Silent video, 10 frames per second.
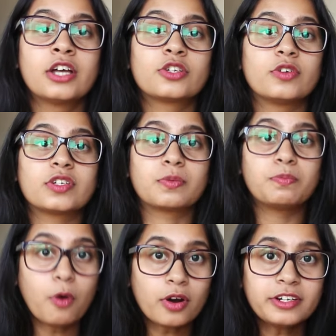So it is
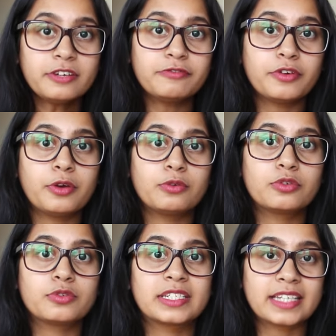important for you
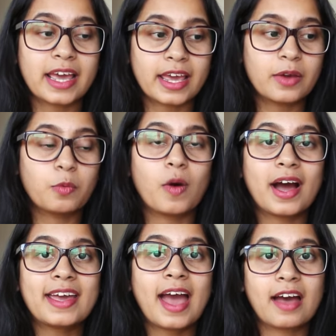to say
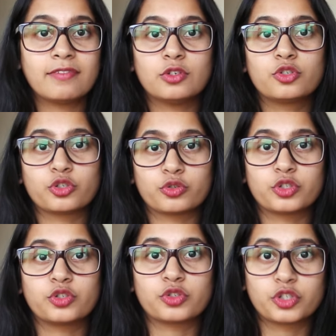why have you
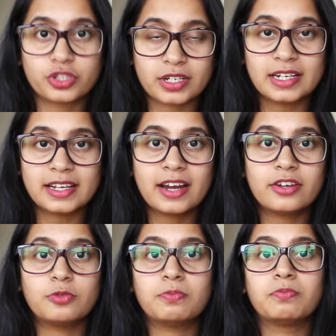chosen Australia,
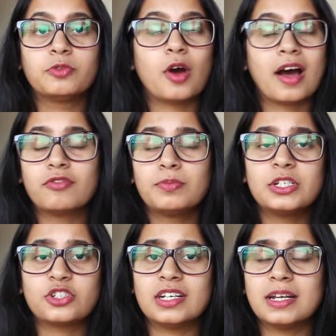and you have to
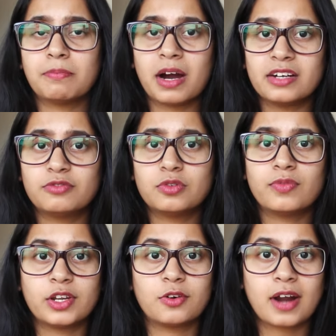be really mindful
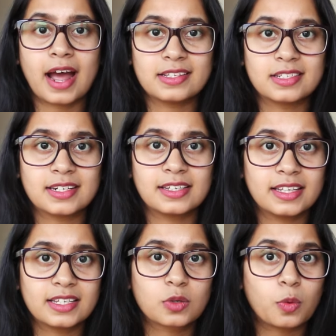when you're answering
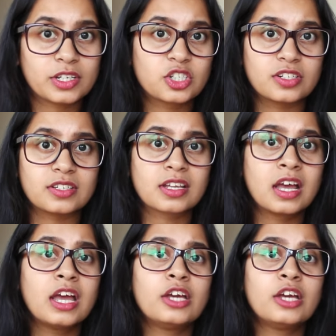these questions.